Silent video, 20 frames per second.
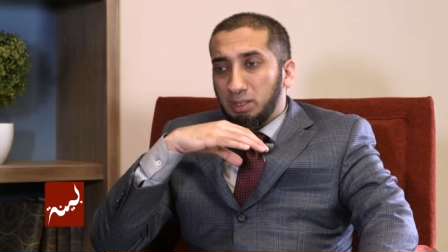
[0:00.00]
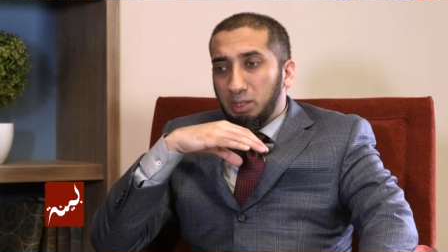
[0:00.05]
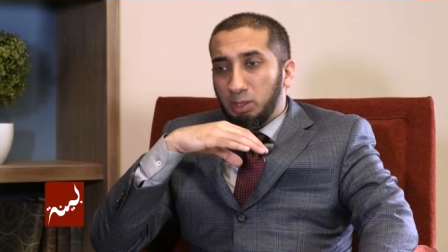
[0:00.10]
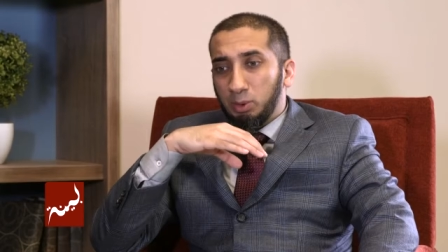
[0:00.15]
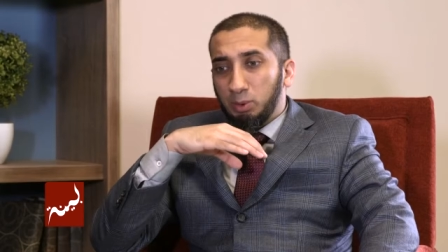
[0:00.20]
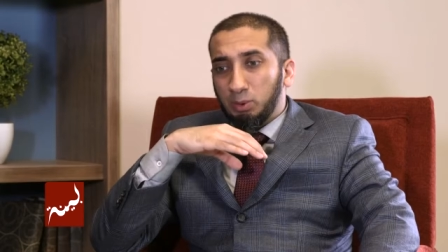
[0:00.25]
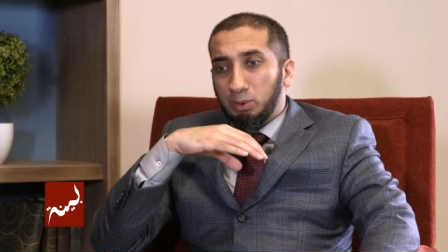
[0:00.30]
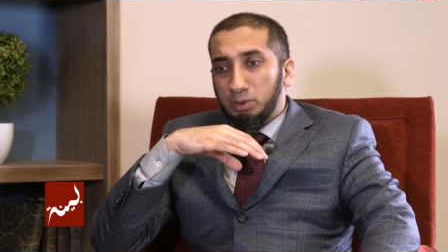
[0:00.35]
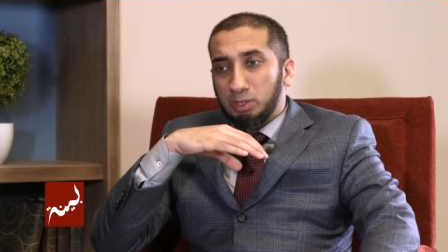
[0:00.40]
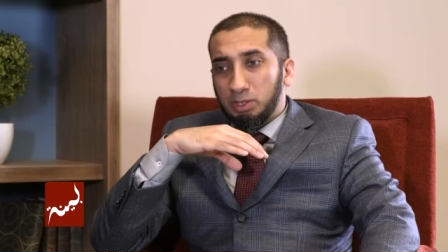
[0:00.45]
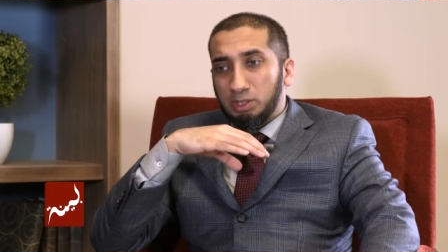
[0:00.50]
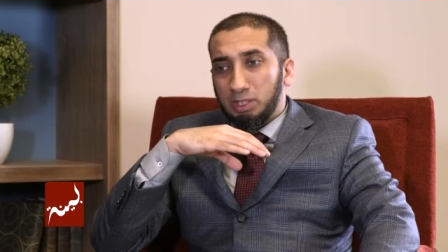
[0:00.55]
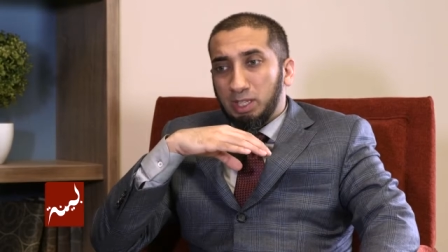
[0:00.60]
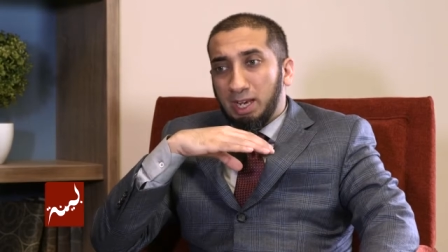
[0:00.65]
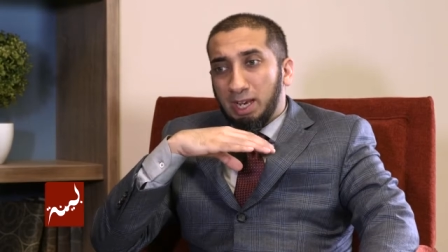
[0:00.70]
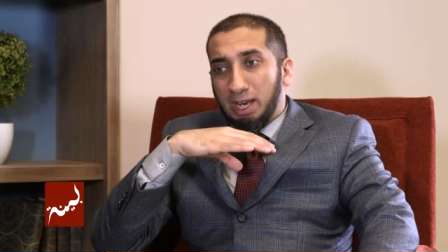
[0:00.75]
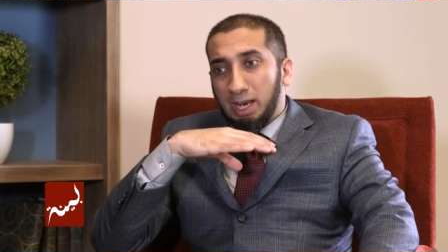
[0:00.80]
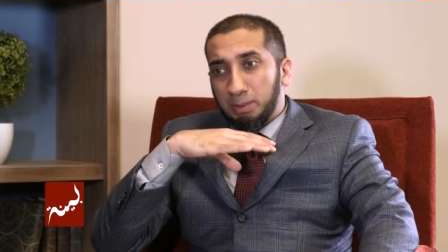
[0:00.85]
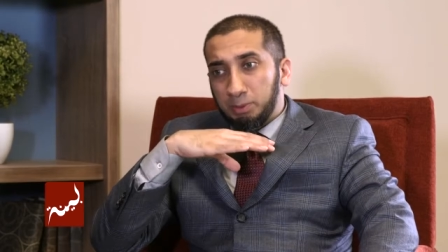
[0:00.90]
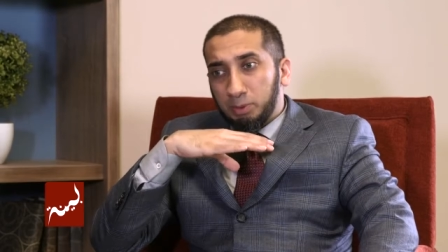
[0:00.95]
you know, just
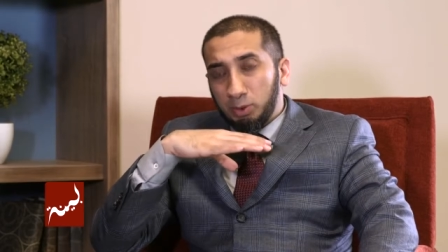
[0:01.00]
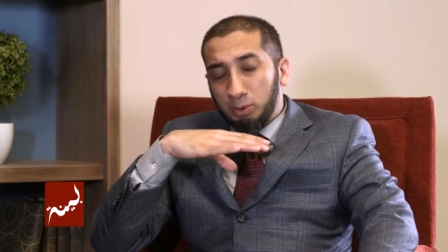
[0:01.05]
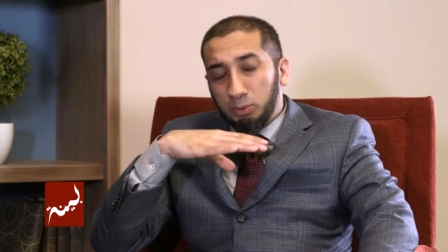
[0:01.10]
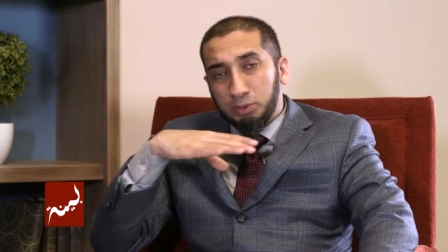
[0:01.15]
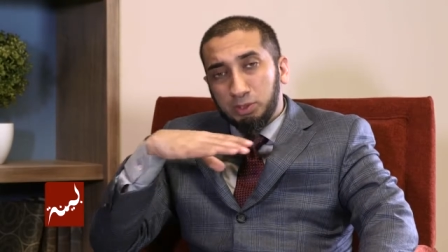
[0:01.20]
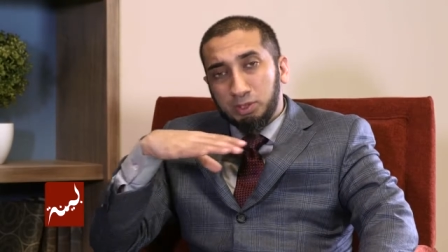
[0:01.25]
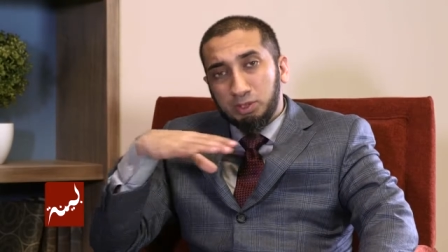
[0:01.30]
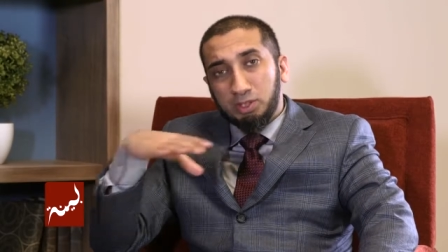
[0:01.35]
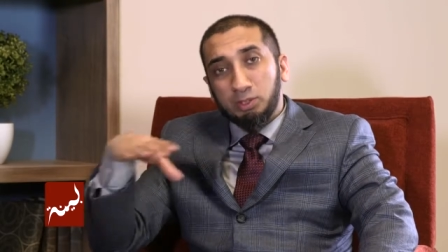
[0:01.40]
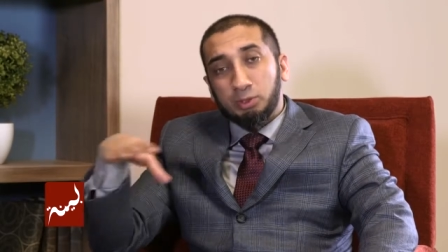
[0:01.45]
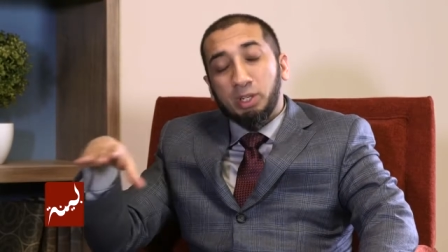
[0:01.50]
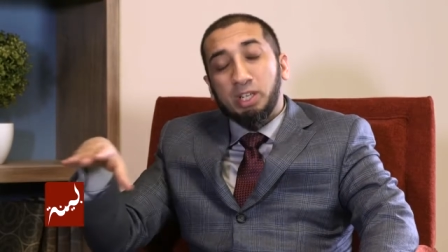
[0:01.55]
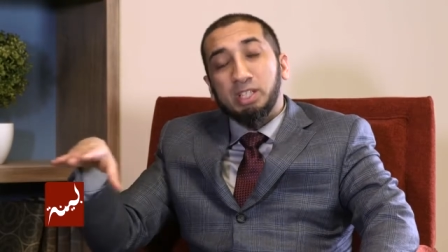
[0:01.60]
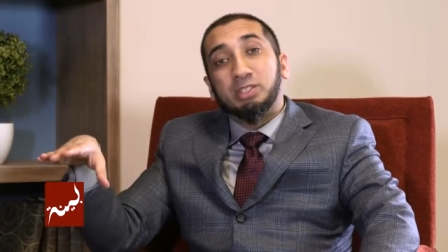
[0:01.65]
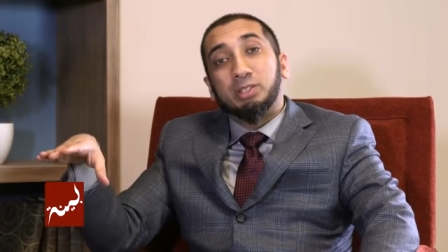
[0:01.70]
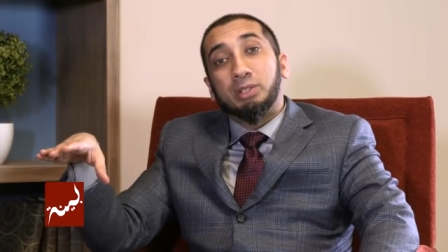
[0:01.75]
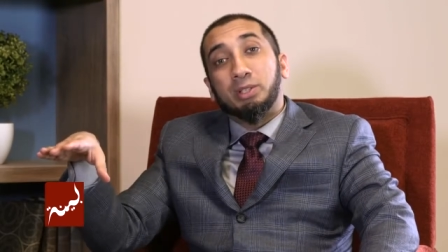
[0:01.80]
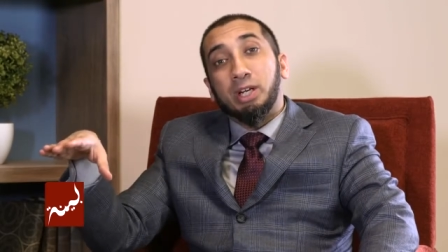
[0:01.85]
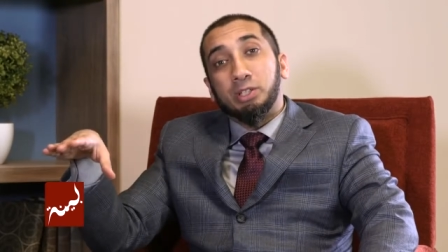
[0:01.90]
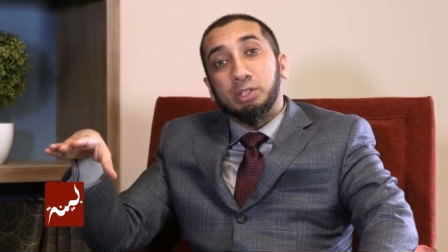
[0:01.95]
absolute
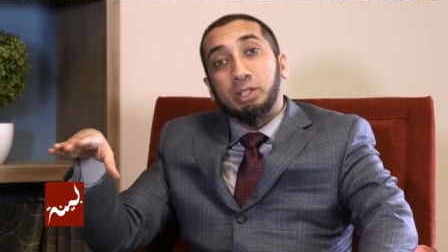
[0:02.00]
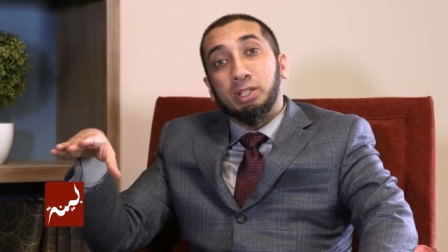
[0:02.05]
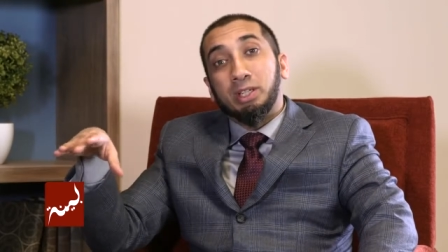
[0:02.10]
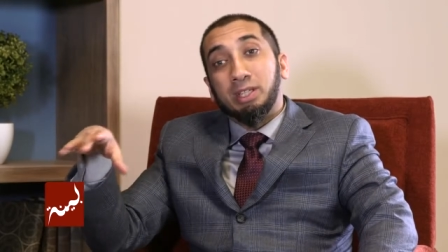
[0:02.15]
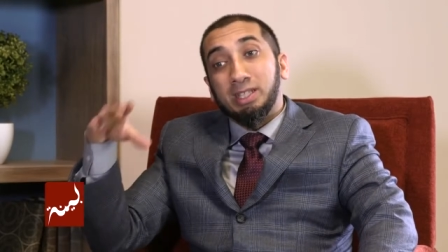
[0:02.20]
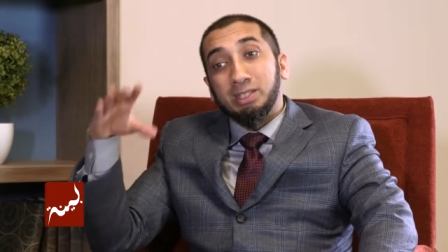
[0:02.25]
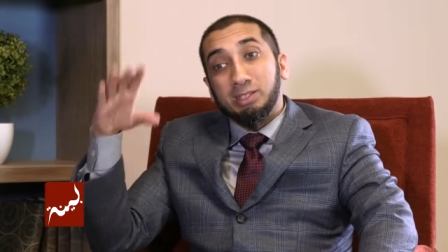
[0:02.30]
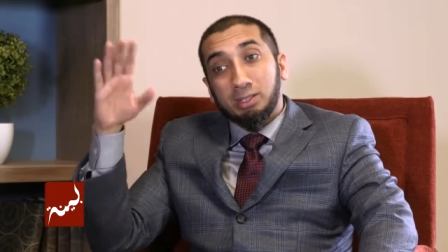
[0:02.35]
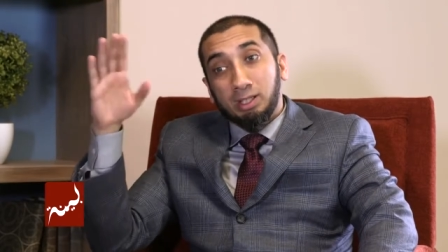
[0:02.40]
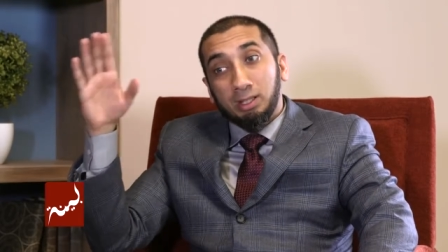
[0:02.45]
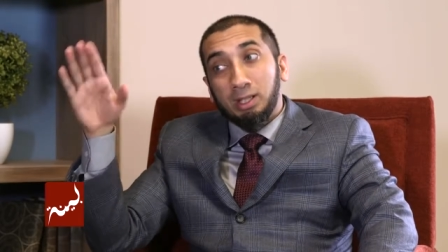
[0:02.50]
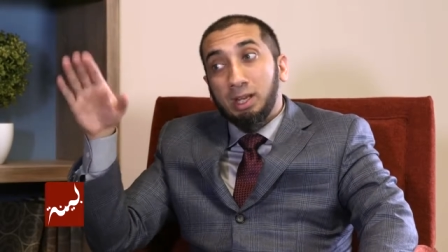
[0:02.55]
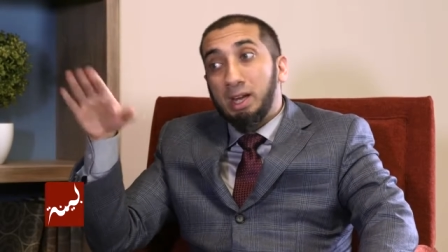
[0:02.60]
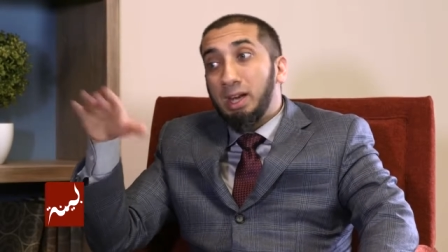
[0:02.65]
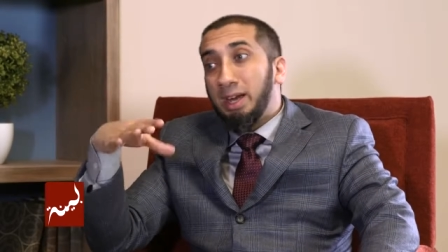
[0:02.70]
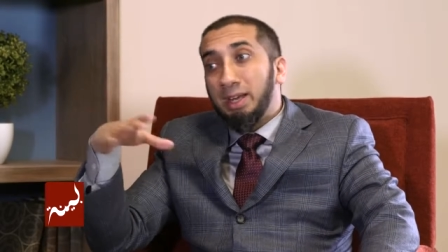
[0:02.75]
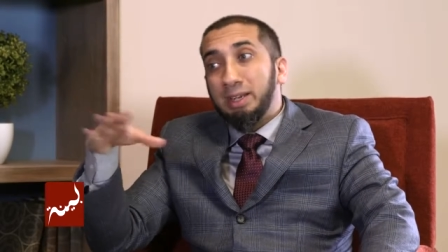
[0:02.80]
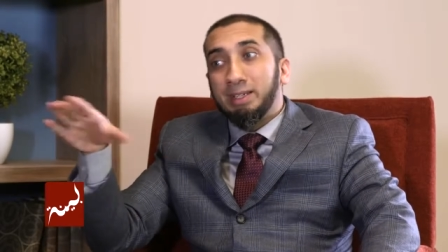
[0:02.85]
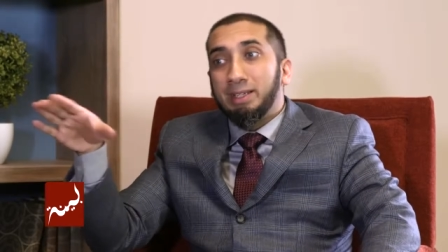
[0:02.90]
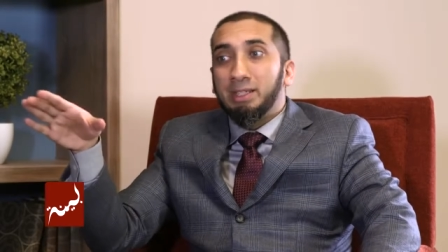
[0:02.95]
transgression against
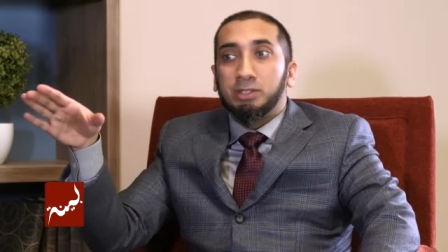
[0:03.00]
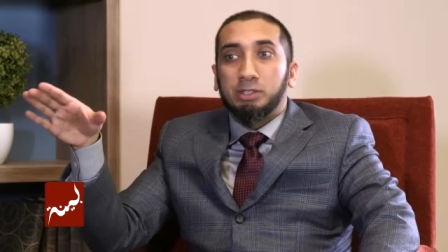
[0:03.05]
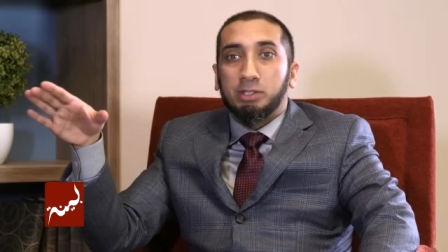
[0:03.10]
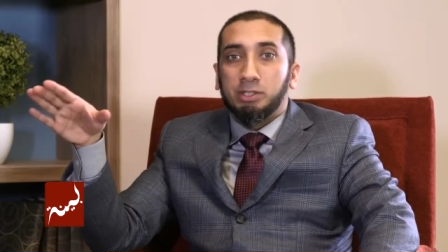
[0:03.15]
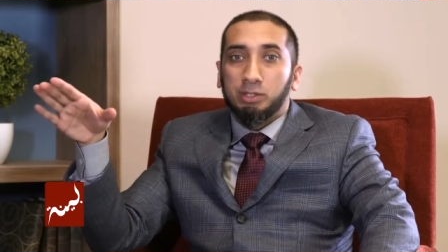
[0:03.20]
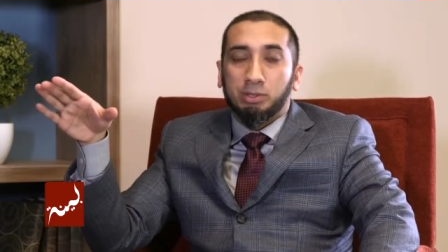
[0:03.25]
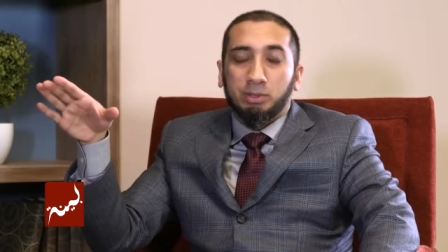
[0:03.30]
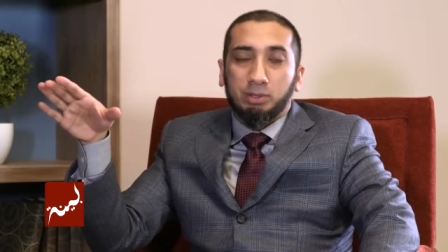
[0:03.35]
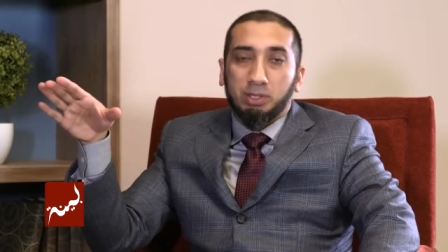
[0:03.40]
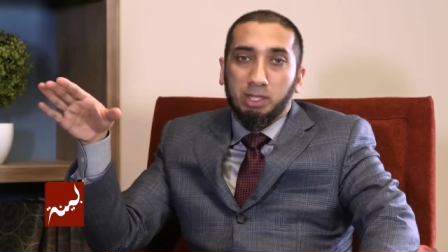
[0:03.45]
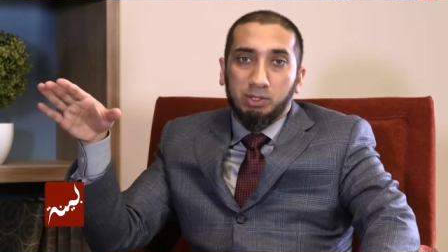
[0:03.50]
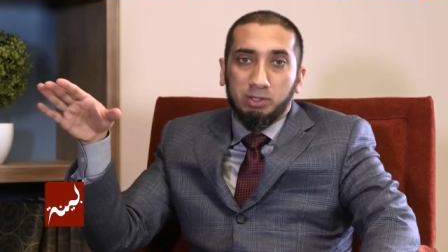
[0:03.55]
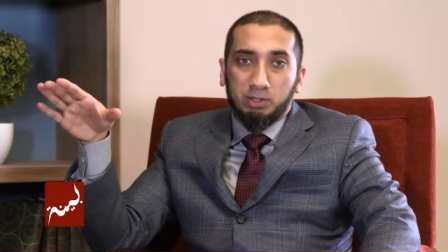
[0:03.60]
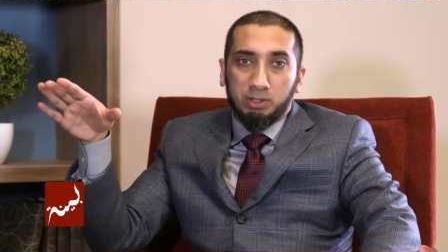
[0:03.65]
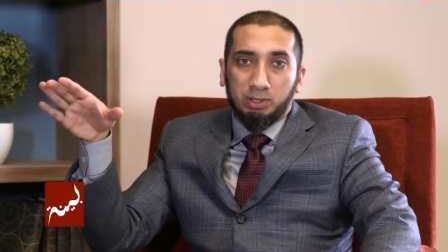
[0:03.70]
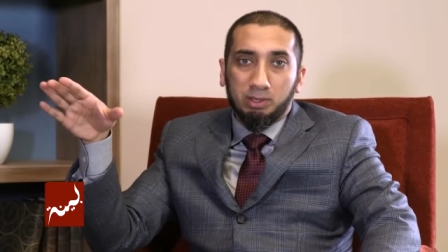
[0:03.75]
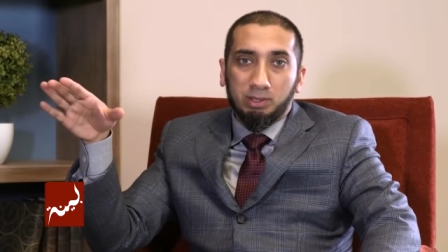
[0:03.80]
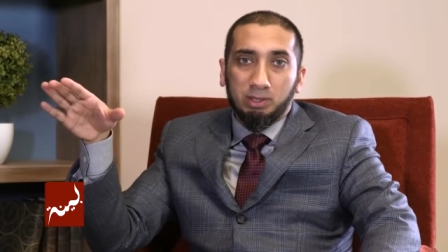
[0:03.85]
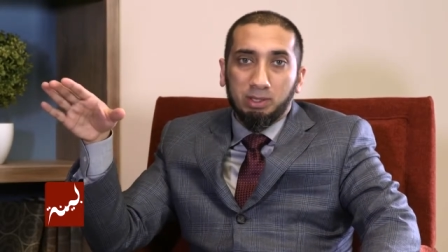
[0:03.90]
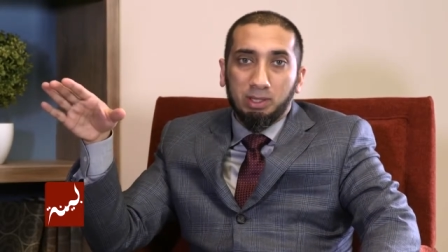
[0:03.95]
Allah and against His
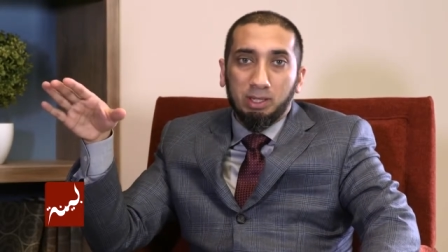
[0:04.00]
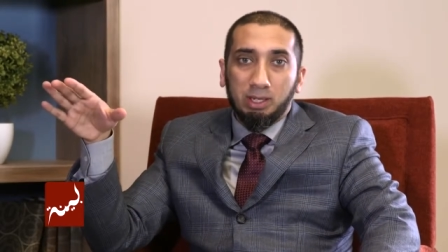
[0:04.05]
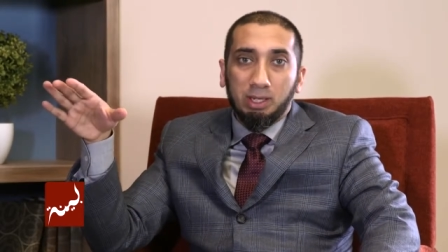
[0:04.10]
creation.